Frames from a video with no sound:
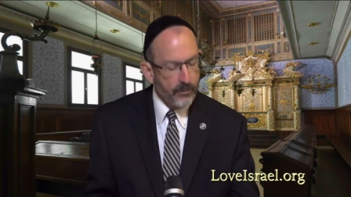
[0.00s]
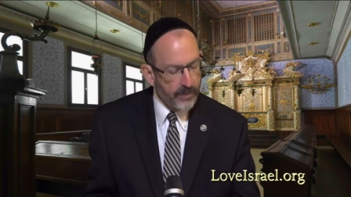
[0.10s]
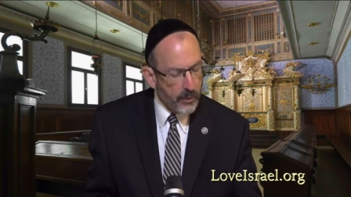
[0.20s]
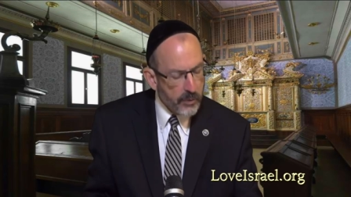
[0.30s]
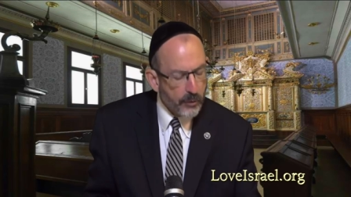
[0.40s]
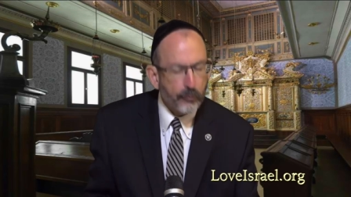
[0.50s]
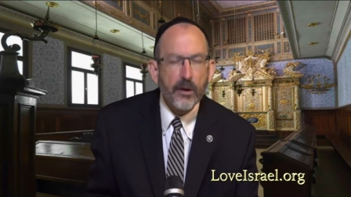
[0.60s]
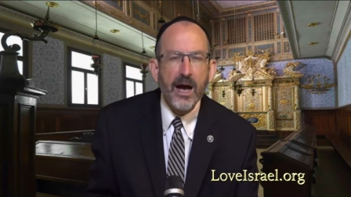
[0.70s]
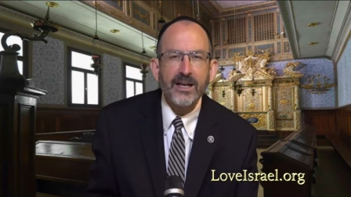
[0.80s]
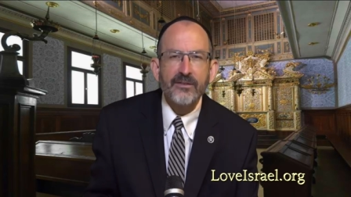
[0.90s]
But the
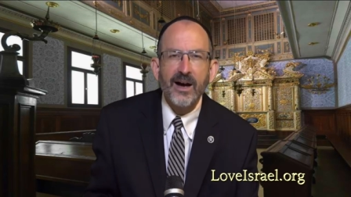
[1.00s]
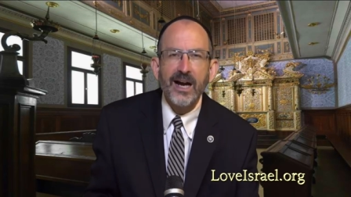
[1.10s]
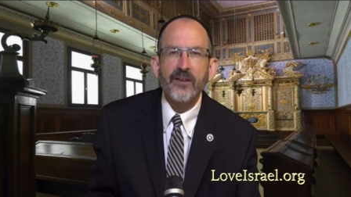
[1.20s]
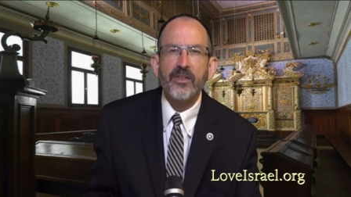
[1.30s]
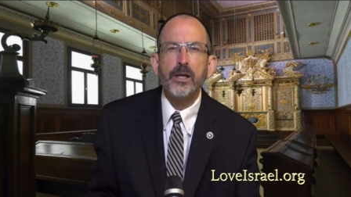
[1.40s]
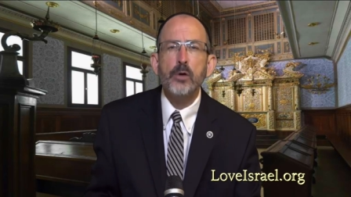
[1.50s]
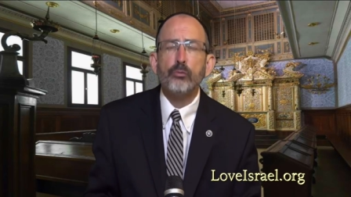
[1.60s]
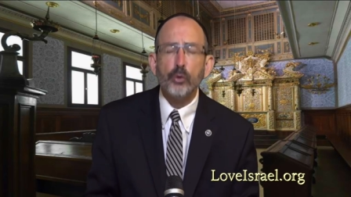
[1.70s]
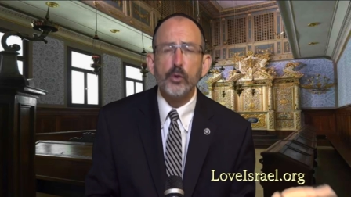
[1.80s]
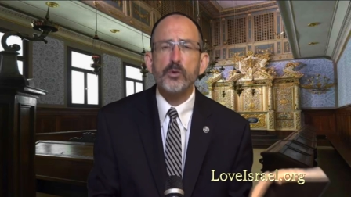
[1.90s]
rod of iron that he
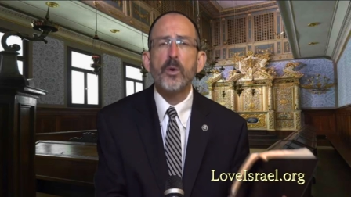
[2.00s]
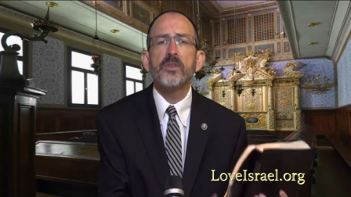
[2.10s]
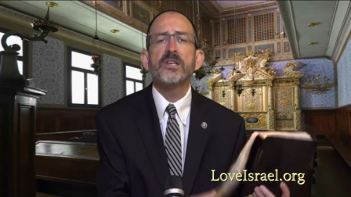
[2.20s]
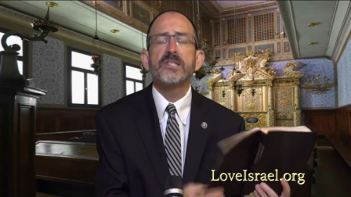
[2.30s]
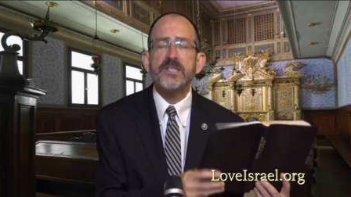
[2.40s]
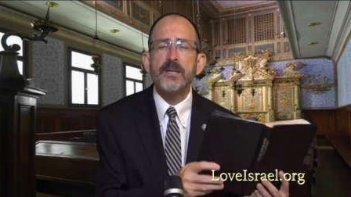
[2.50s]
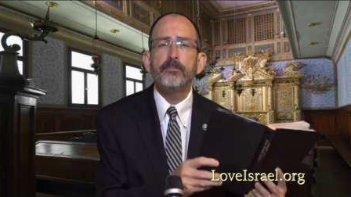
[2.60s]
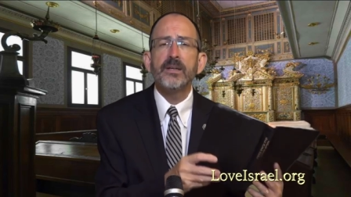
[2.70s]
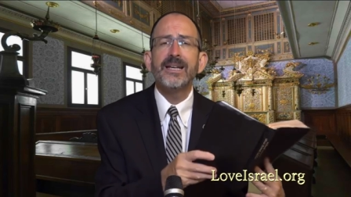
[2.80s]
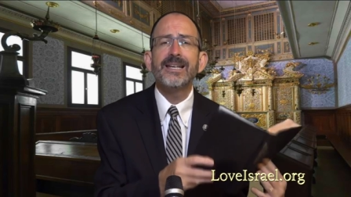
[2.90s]
rules with
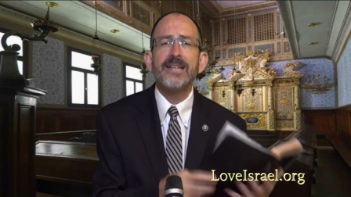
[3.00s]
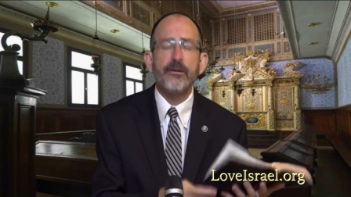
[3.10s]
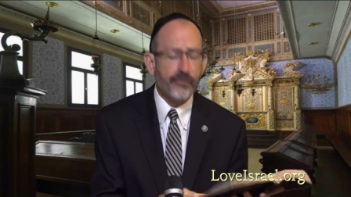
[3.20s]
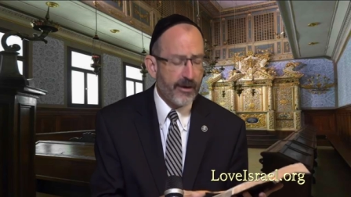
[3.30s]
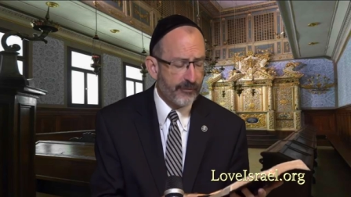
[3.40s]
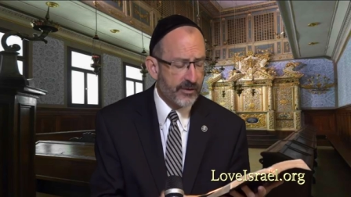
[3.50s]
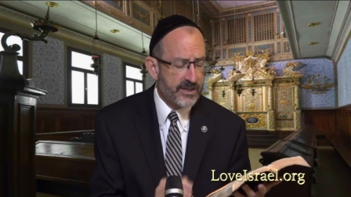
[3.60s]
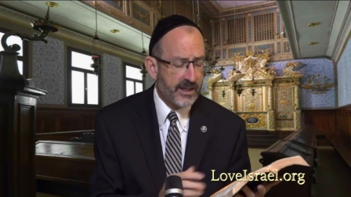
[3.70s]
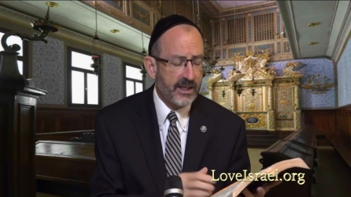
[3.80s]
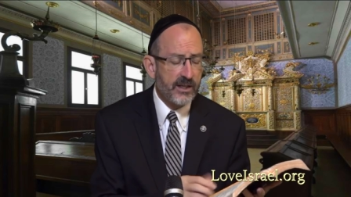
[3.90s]
simply is a reference
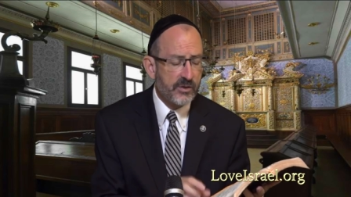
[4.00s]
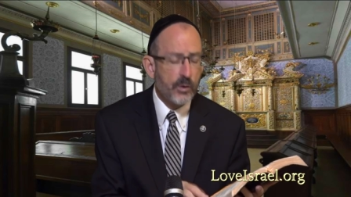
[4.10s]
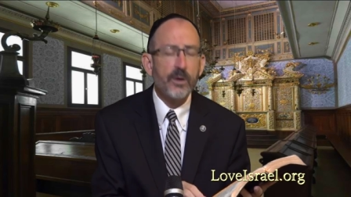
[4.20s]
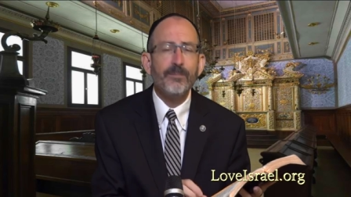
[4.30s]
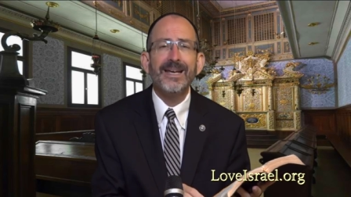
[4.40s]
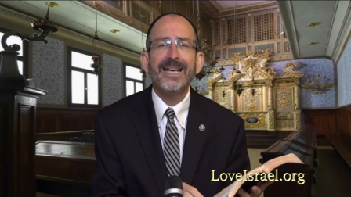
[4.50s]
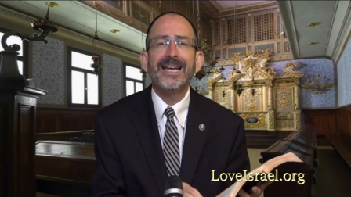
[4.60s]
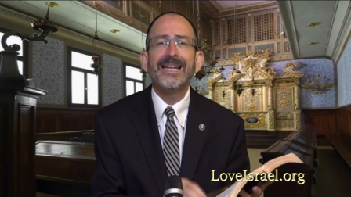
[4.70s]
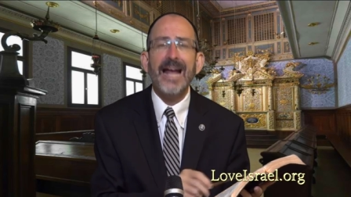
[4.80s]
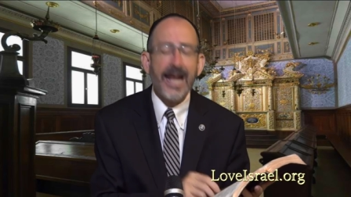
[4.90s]
that he is going to be
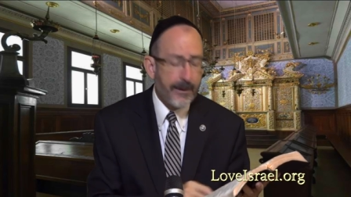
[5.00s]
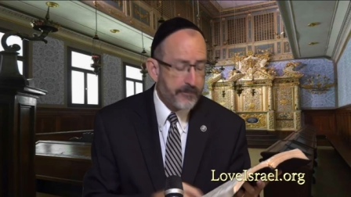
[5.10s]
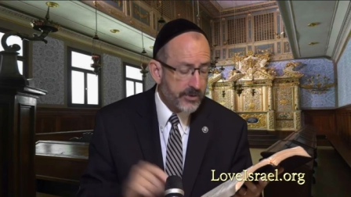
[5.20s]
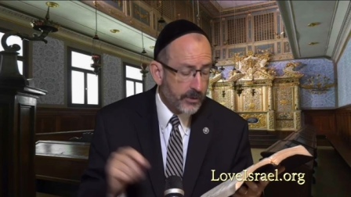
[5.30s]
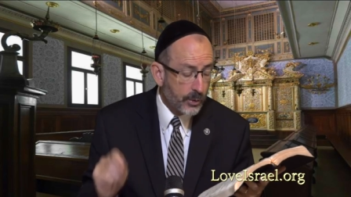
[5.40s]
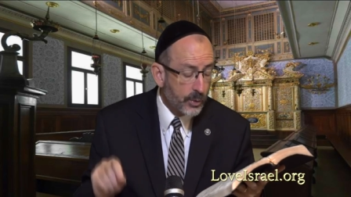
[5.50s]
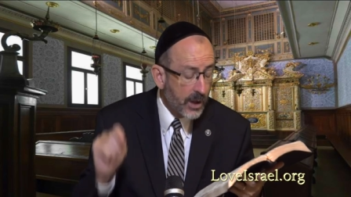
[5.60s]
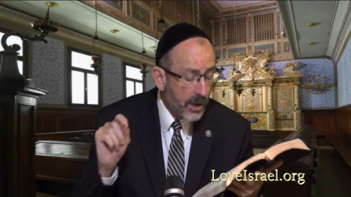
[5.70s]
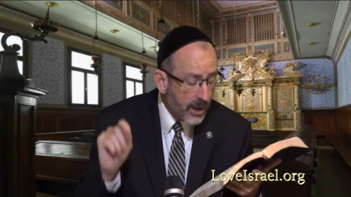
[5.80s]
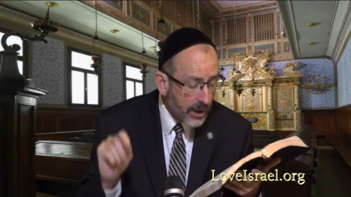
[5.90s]
in absolute
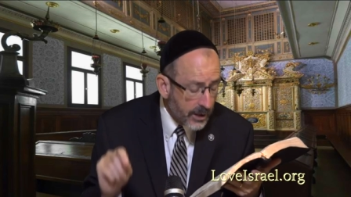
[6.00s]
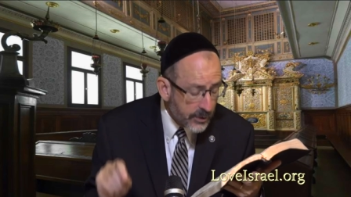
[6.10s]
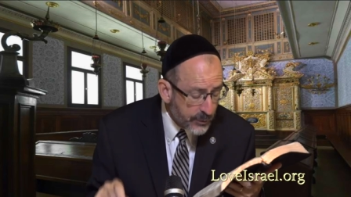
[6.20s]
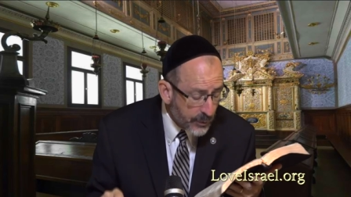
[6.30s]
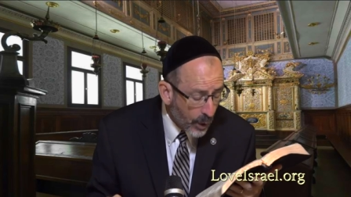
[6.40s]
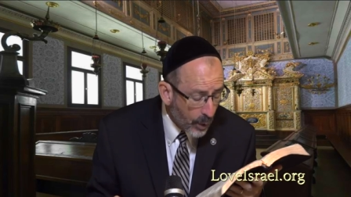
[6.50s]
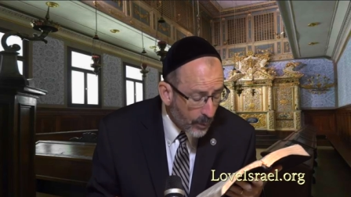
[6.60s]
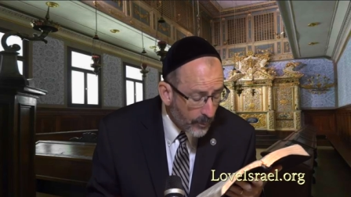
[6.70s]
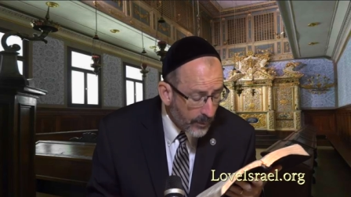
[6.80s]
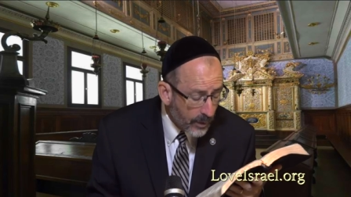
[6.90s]
control.
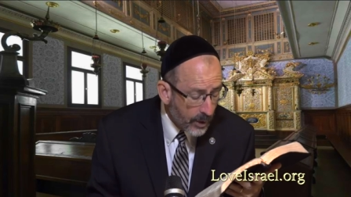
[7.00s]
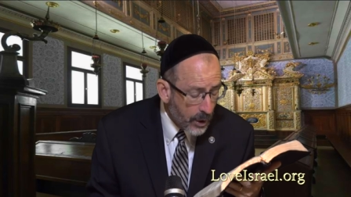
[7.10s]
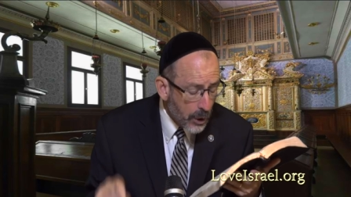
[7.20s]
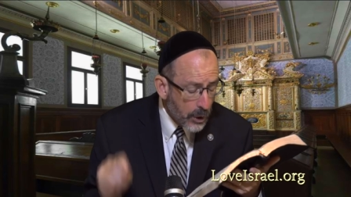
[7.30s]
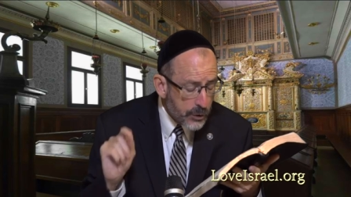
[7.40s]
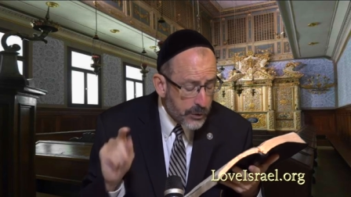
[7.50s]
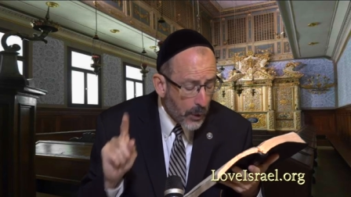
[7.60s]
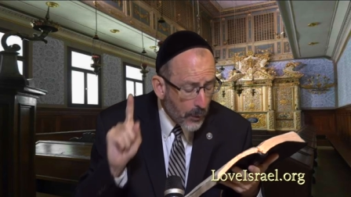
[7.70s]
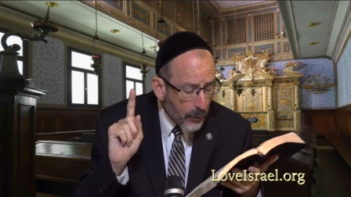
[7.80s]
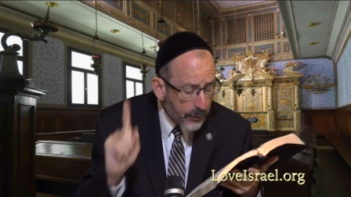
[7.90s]

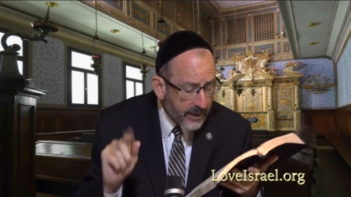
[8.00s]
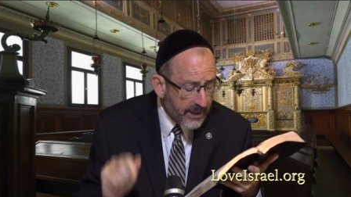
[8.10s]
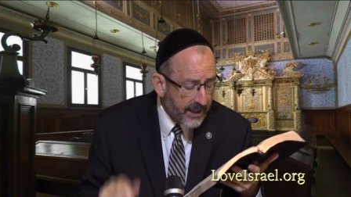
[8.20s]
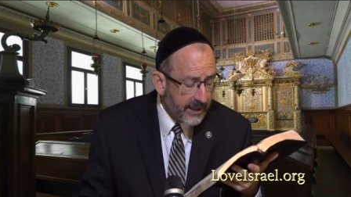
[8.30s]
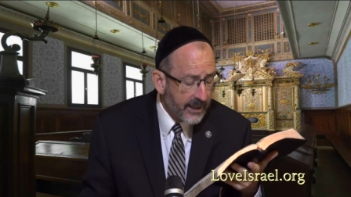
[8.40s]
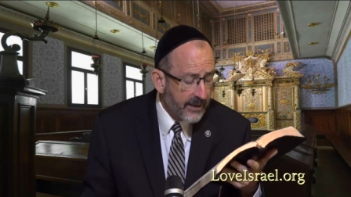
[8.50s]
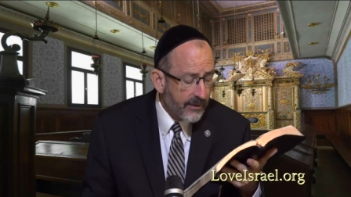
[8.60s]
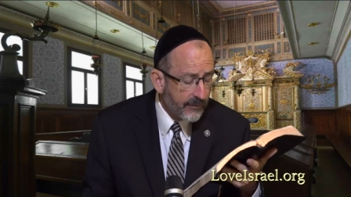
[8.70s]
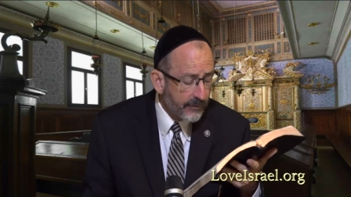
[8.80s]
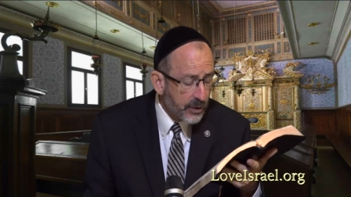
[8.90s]
So look again at
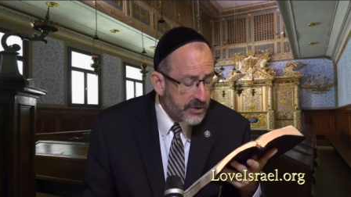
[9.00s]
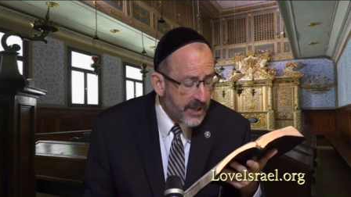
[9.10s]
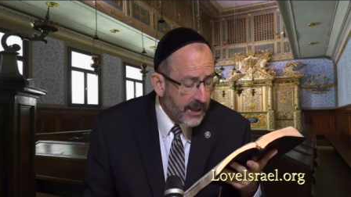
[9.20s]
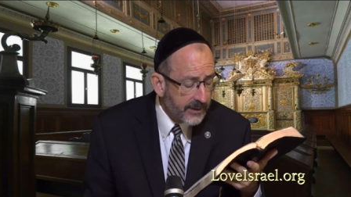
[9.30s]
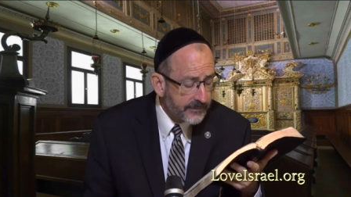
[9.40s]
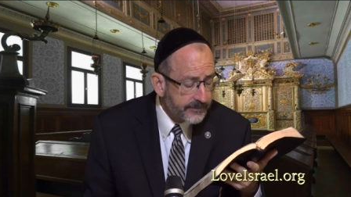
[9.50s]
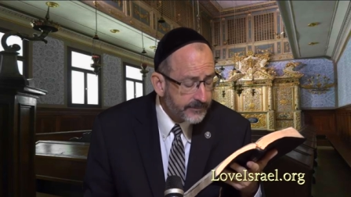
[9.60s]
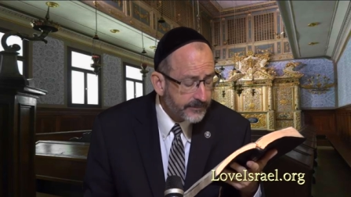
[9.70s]
verse 9.